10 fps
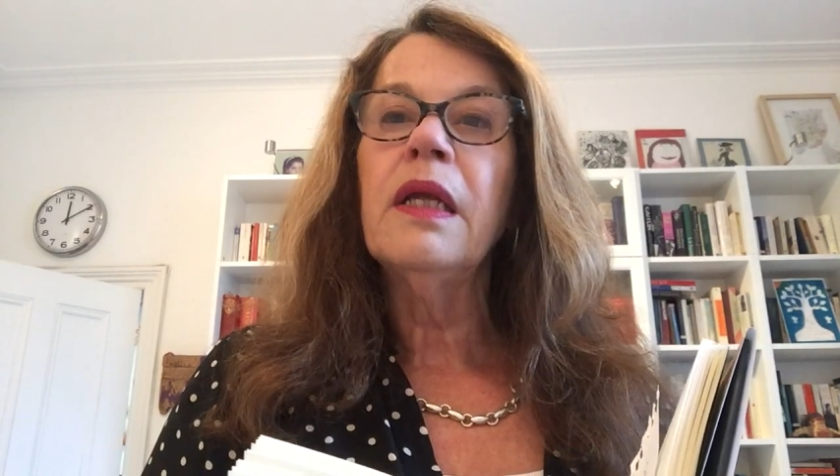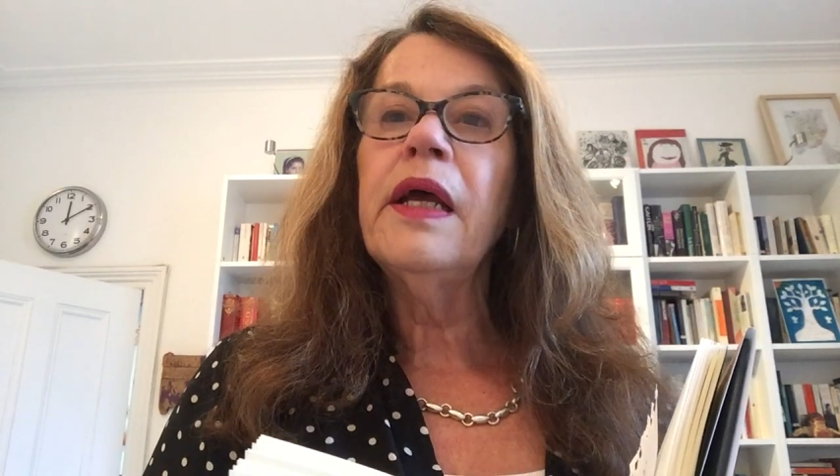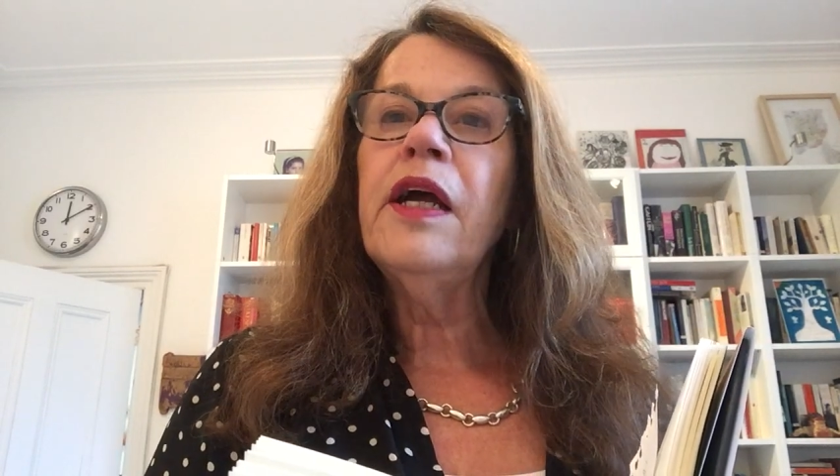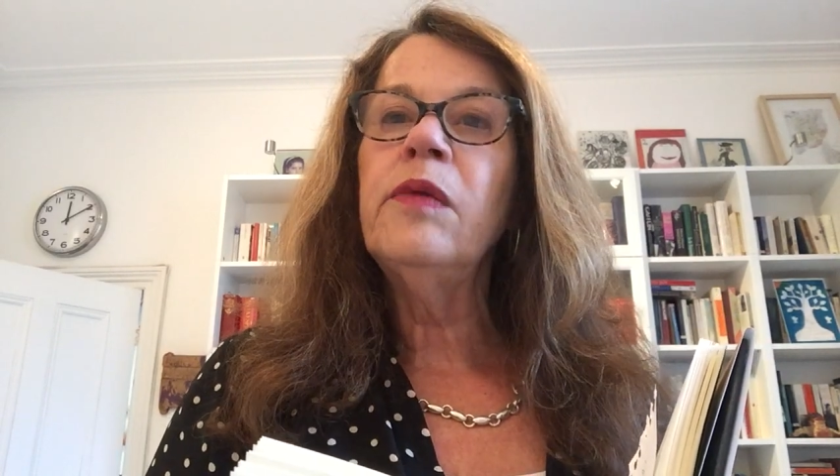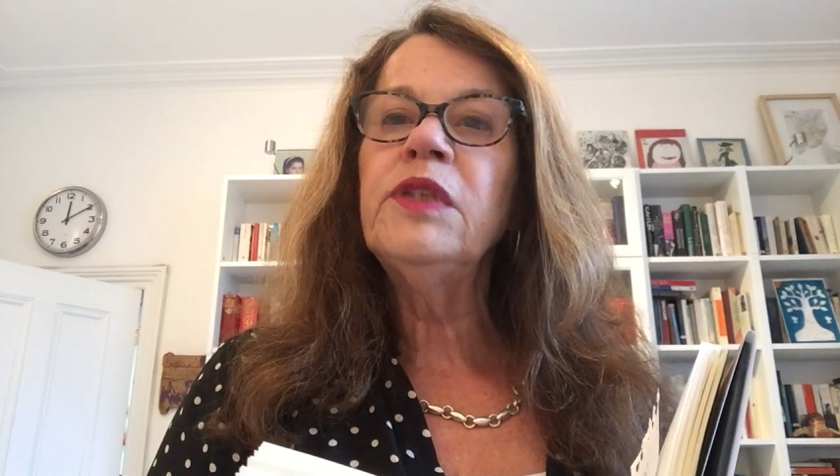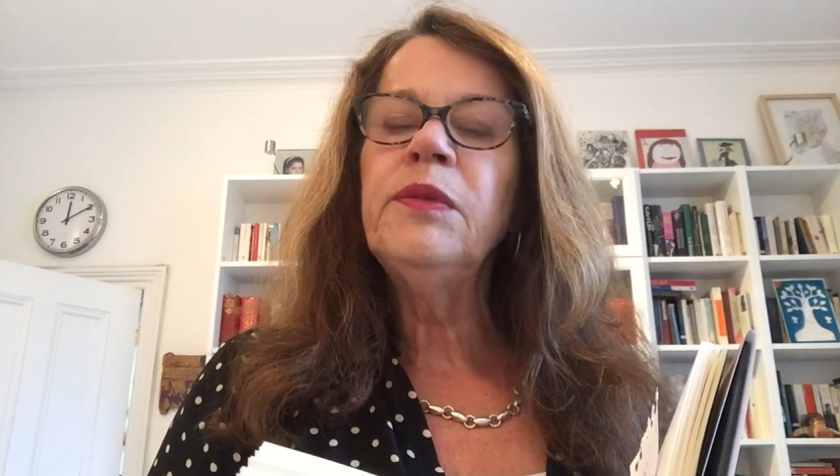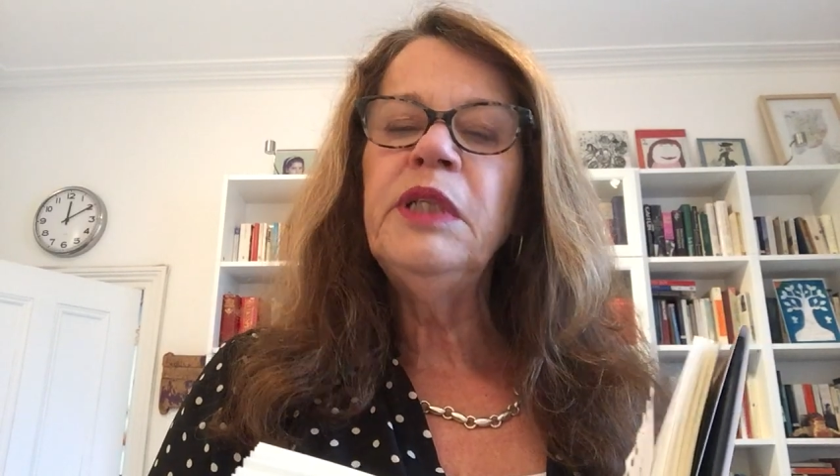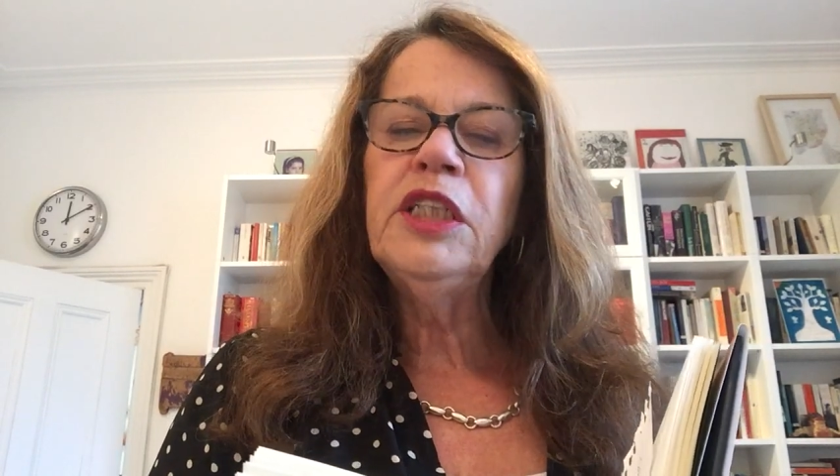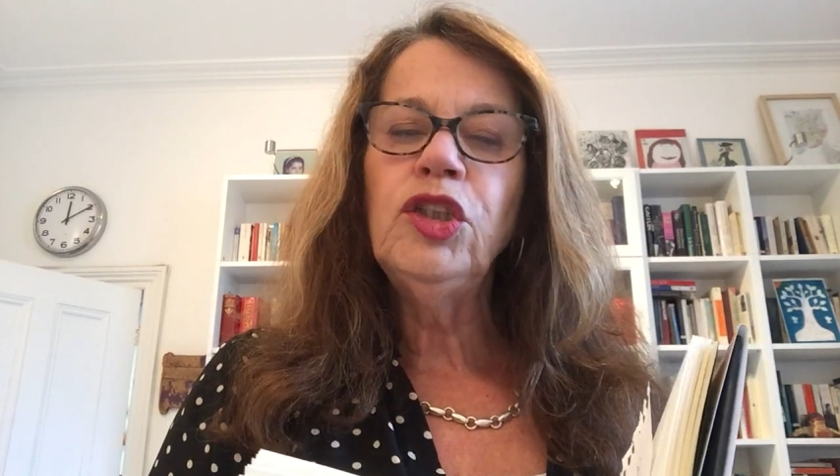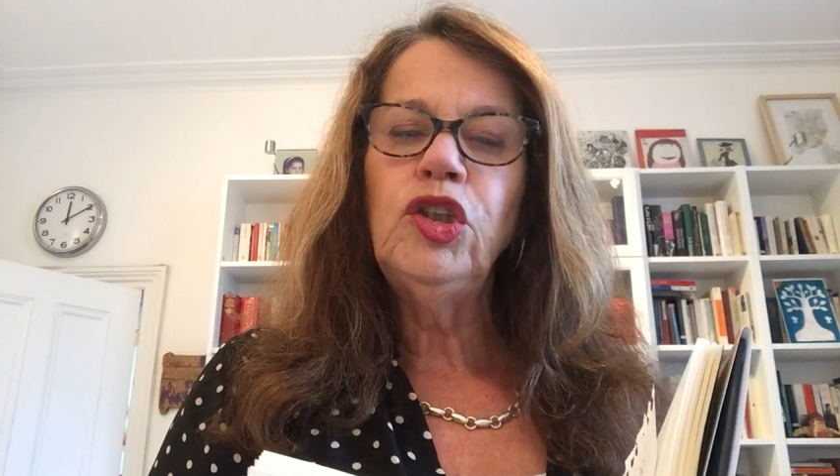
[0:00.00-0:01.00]
They come to
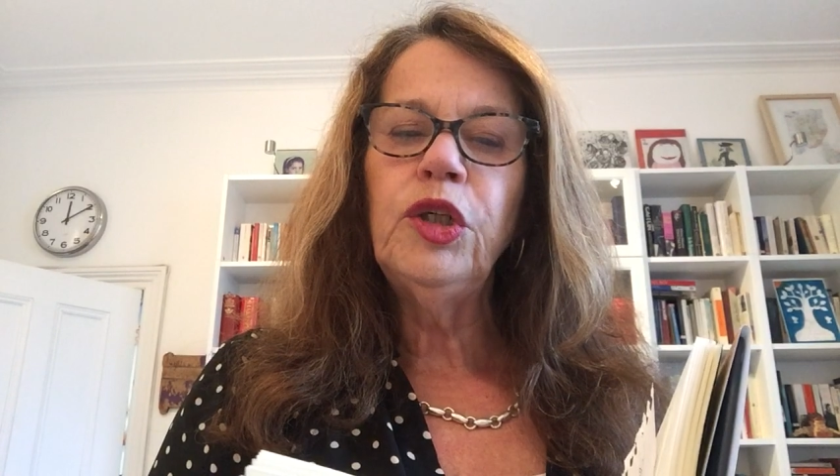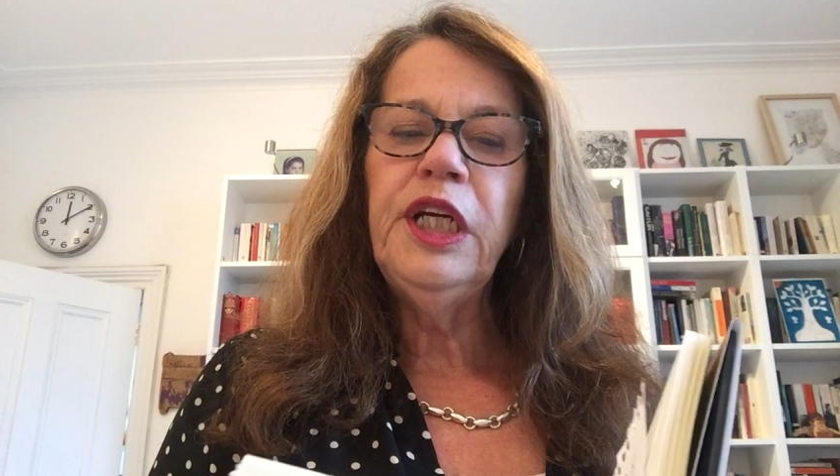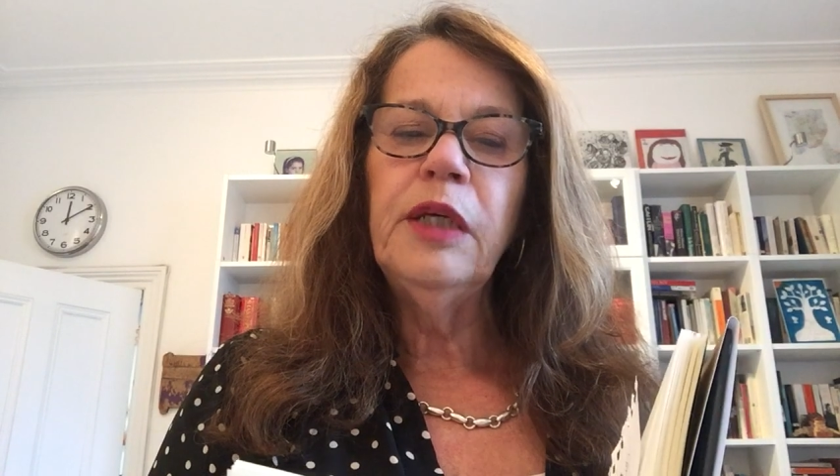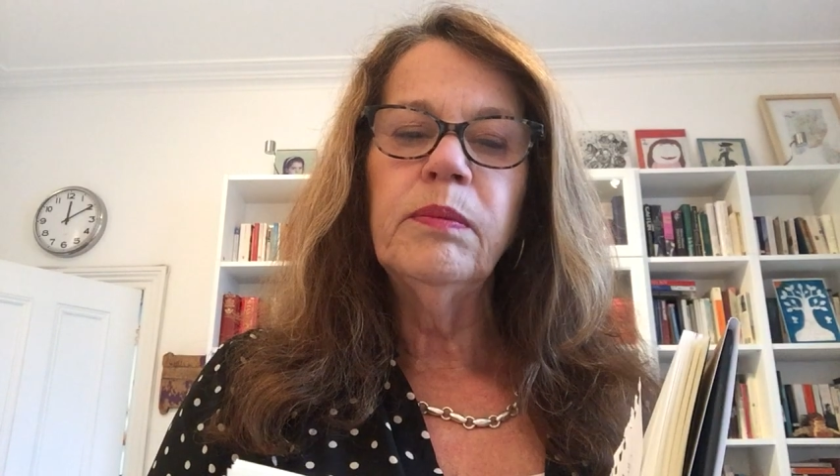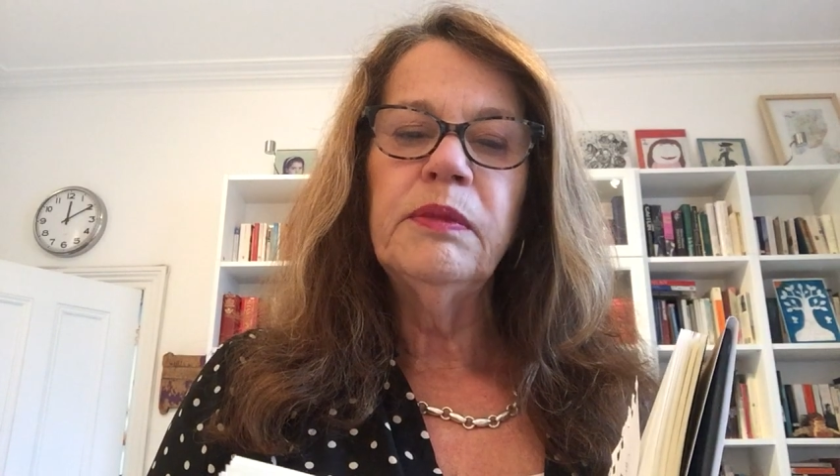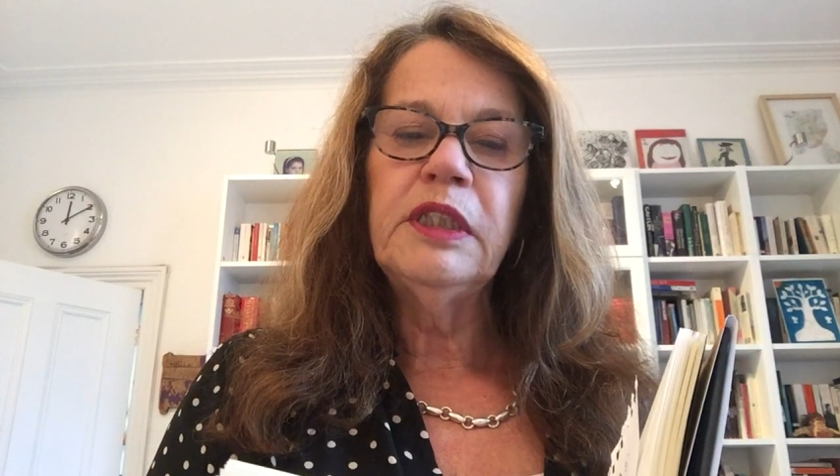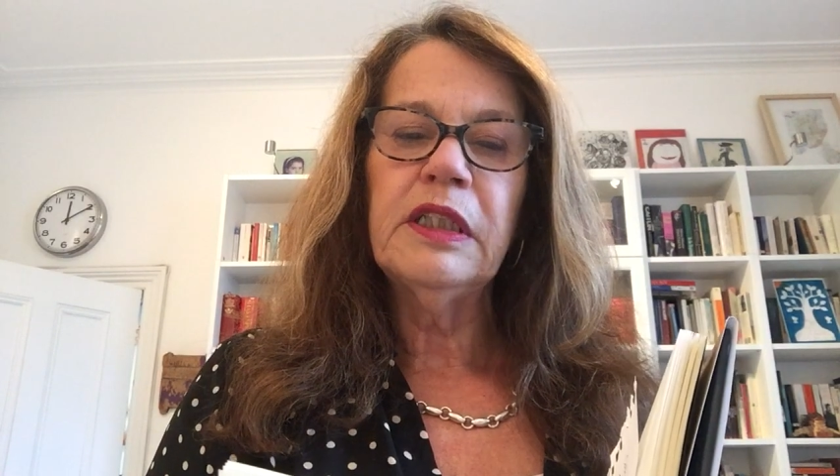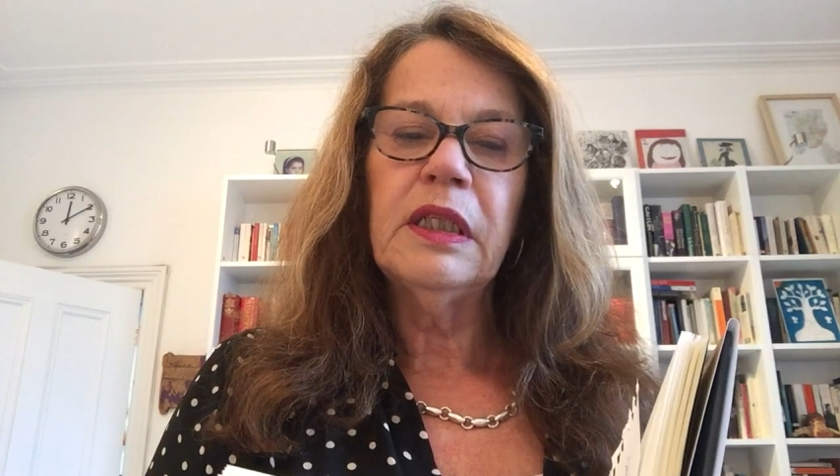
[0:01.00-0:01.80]
me in dreams,